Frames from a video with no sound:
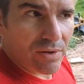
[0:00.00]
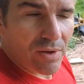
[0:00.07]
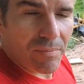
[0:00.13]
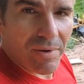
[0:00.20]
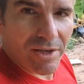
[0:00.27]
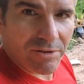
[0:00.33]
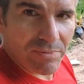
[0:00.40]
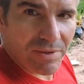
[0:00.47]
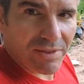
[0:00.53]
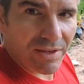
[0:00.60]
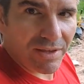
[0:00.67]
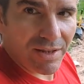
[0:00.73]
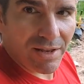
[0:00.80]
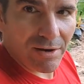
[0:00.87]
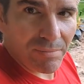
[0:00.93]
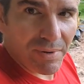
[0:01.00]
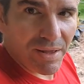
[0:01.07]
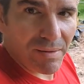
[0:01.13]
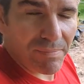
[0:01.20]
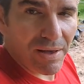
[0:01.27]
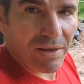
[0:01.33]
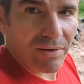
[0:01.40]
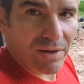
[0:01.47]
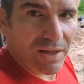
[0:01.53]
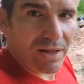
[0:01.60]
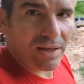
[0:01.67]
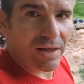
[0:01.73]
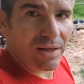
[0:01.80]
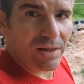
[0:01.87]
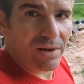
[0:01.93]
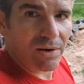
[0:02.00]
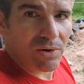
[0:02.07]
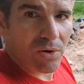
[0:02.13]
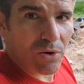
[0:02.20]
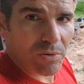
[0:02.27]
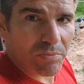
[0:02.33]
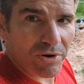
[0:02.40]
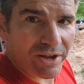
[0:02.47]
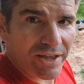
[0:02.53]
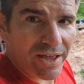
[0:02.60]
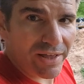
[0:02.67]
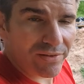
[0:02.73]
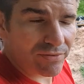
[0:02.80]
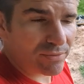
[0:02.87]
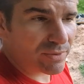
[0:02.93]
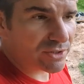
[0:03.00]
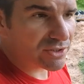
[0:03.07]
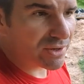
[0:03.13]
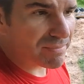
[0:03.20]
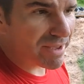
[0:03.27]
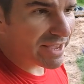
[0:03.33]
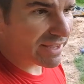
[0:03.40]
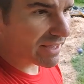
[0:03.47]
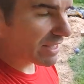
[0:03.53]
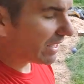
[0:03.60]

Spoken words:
Makes me think a little bit about log briquettes, which I make,